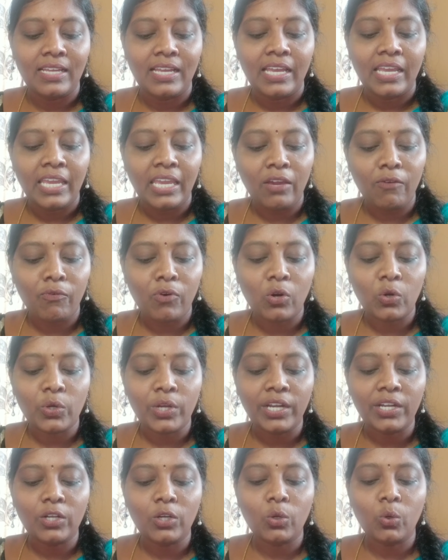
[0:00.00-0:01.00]
He
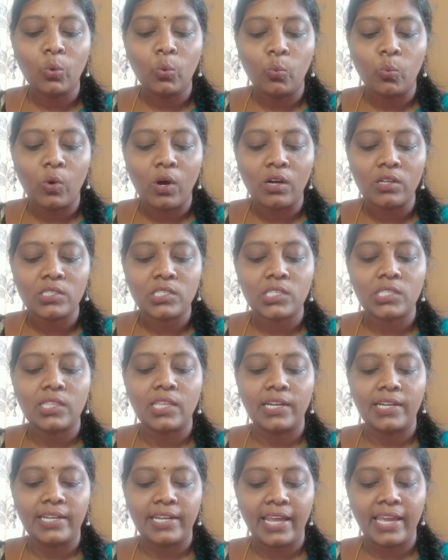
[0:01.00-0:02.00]
wanted to watch
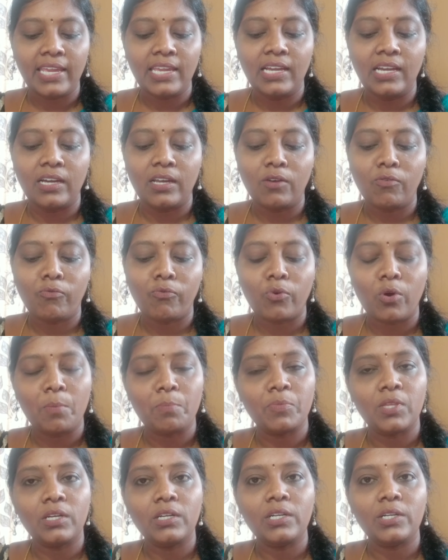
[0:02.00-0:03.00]
the tiger
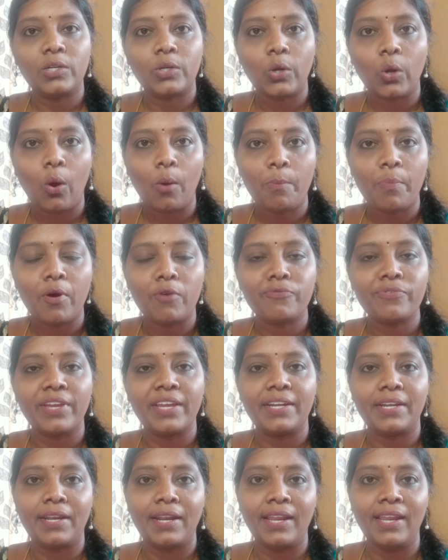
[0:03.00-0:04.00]
from the top of
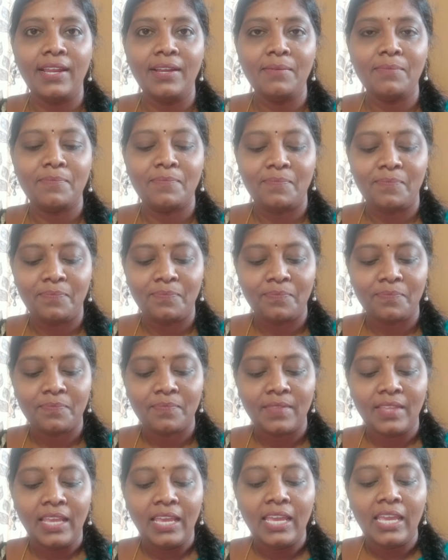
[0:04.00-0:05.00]
a tree.
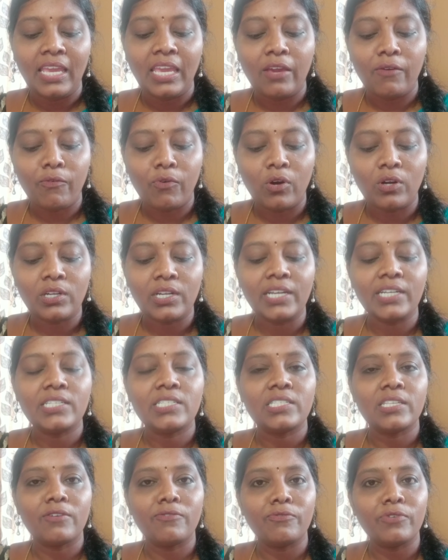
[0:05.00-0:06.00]
He wanted
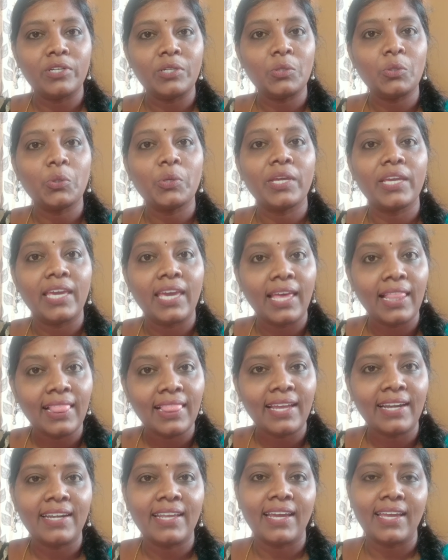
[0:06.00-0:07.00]
someone to kill
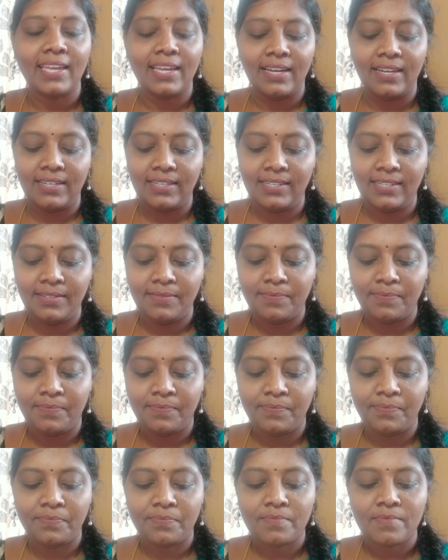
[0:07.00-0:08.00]
the tiger.
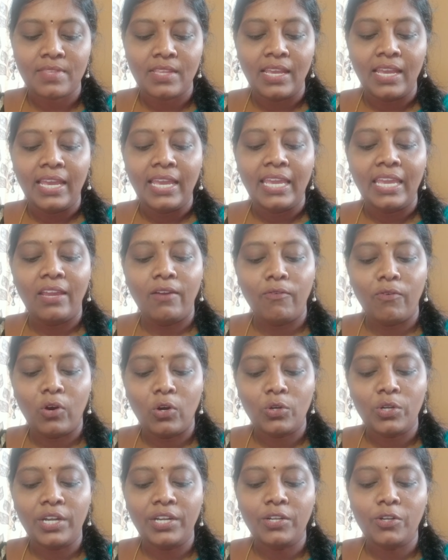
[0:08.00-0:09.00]
He
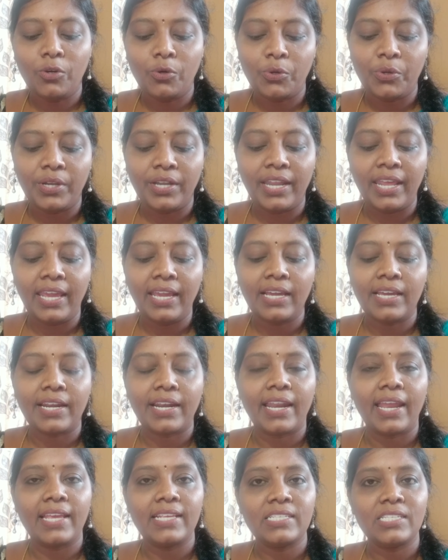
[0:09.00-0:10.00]
wanted to take
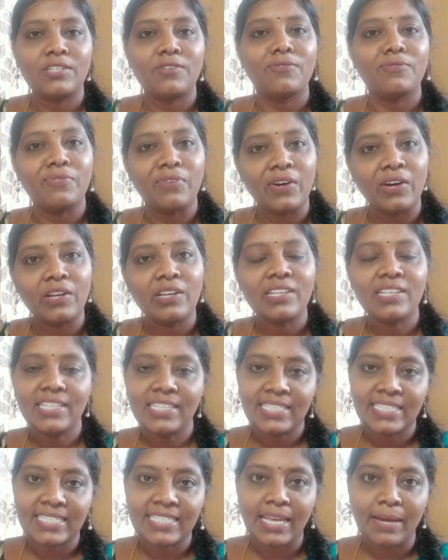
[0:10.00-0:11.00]
rest for
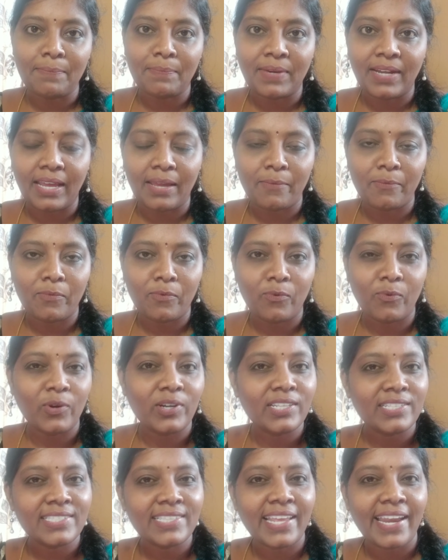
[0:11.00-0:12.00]
some time.
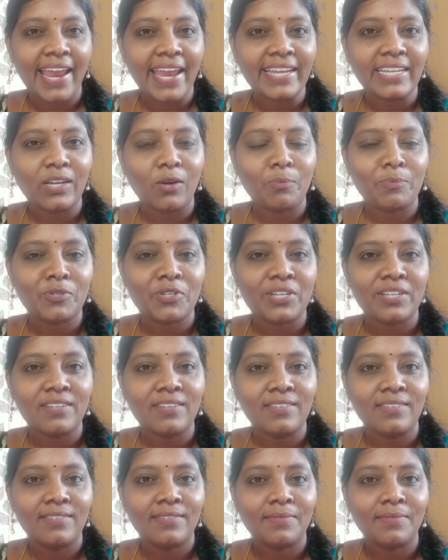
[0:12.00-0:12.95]
What is the right option?